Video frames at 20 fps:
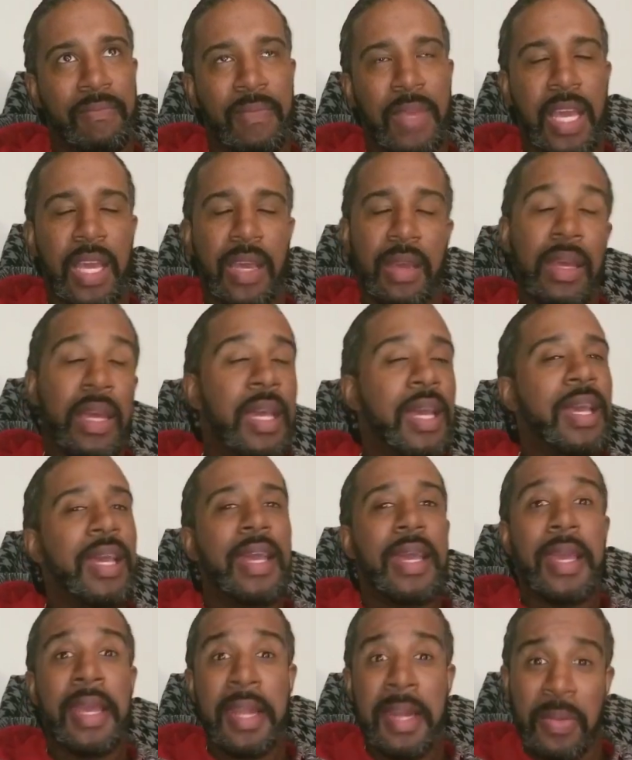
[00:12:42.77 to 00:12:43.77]
Yeah.
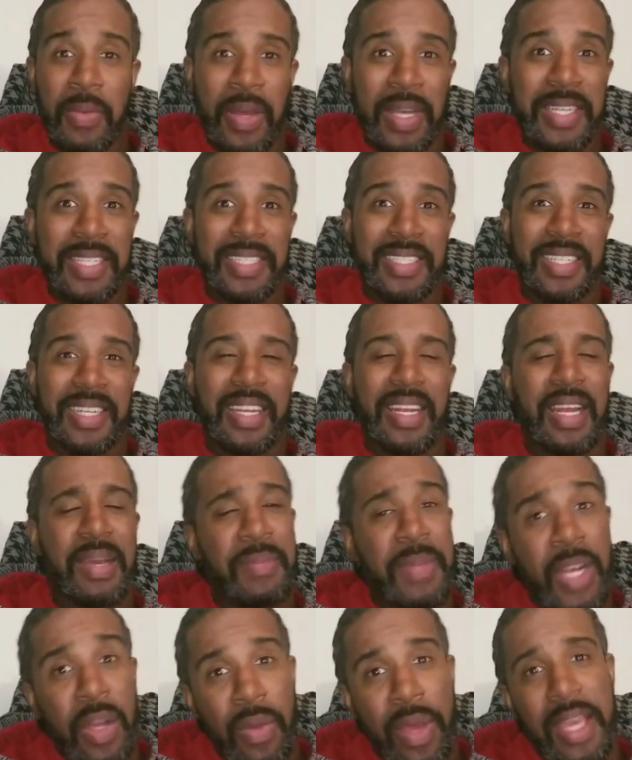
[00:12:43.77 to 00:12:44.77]
Anyways, let
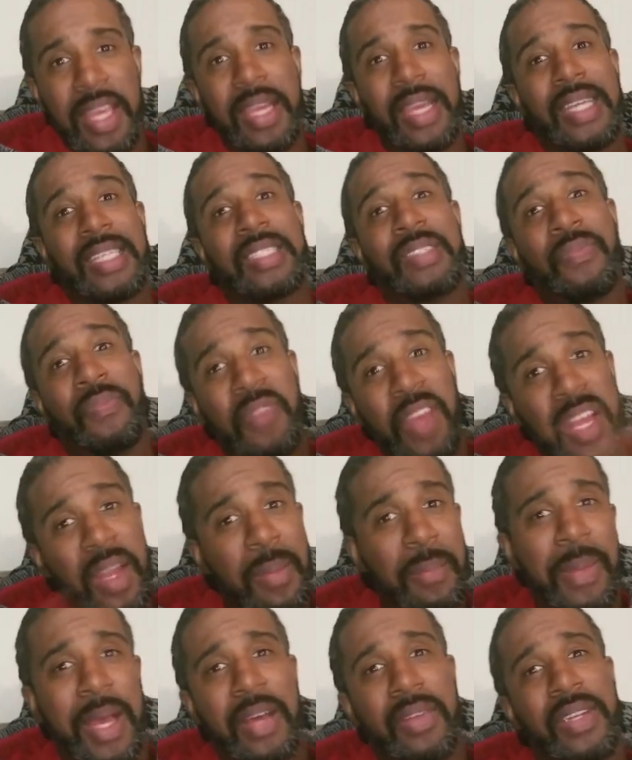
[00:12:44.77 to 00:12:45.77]
me know how you guys feel
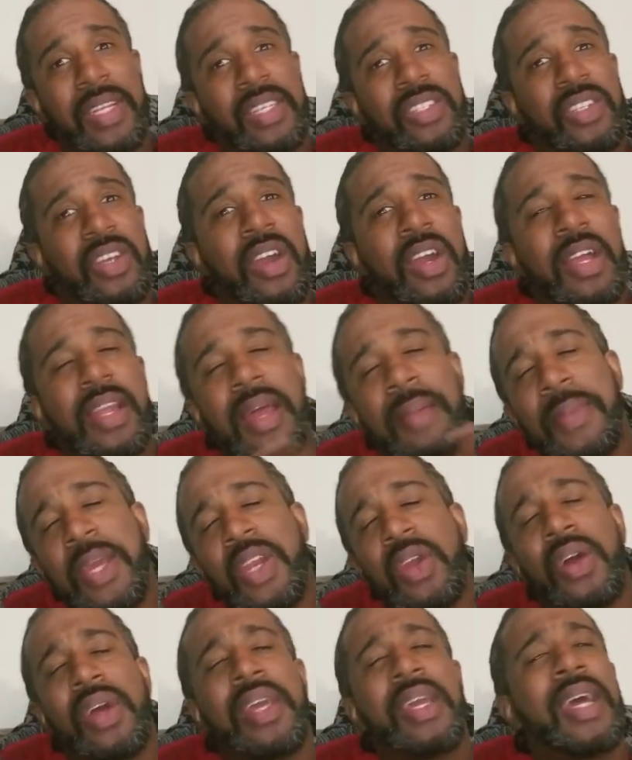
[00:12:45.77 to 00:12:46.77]
about this. All right. Let me
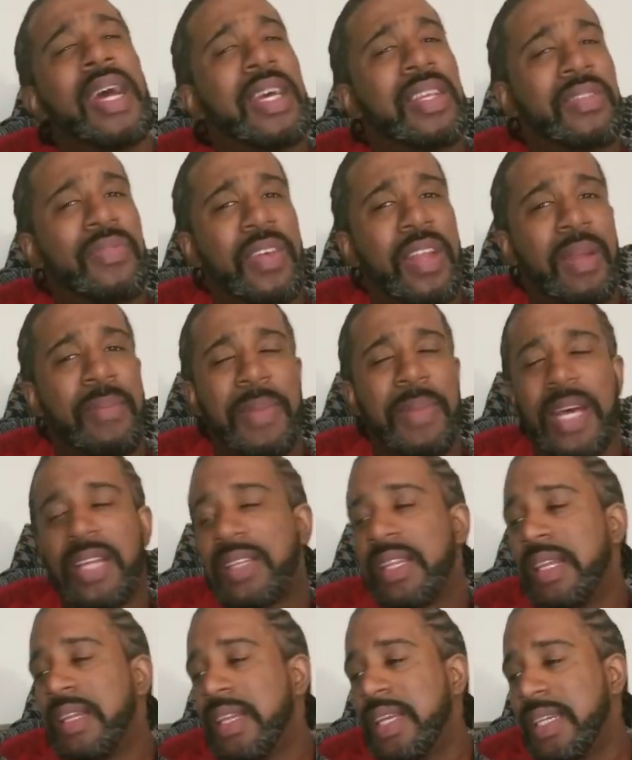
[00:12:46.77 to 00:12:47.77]
know how you guys feel about
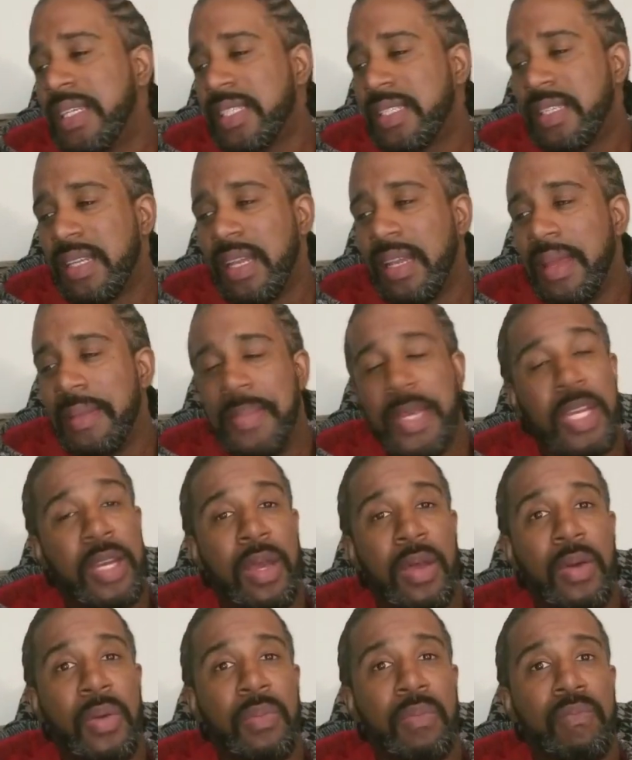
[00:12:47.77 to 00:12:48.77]
the list. Let me
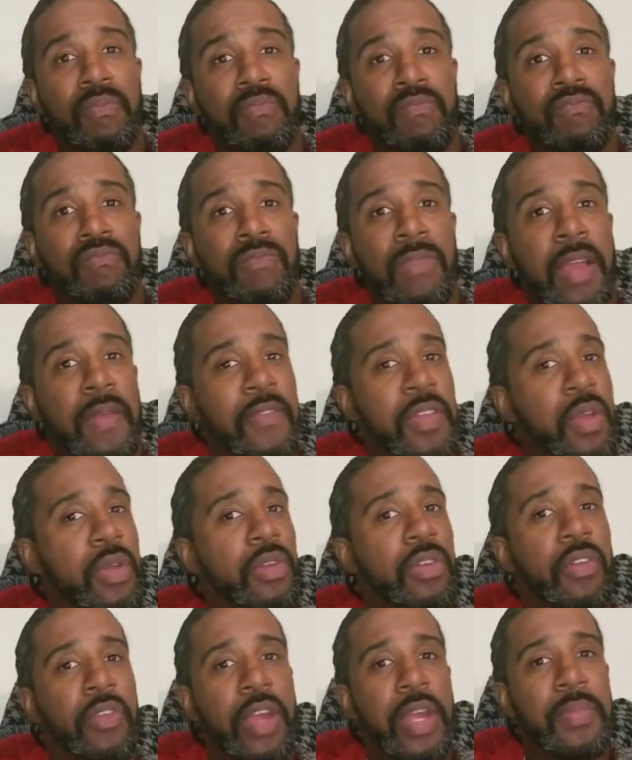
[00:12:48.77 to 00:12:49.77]
know if you
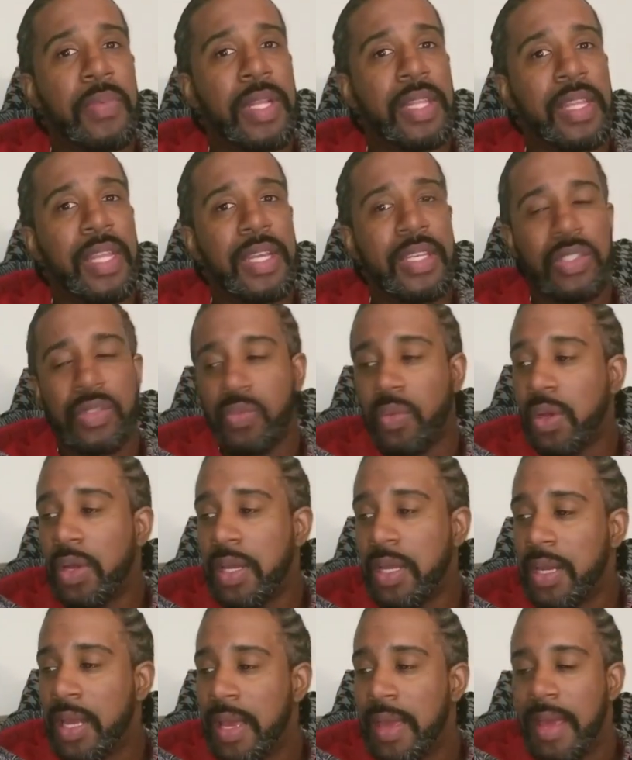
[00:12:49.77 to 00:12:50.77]
agree with this
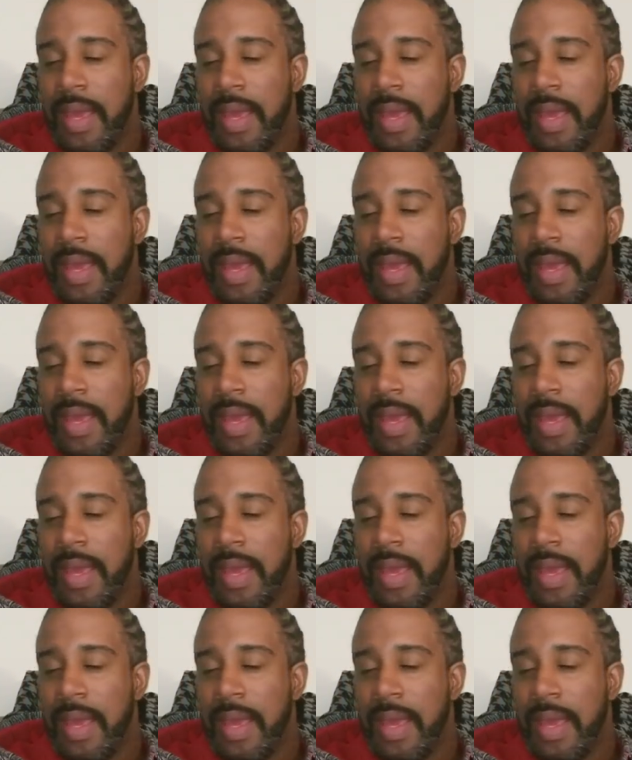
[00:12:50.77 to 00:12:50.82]
one.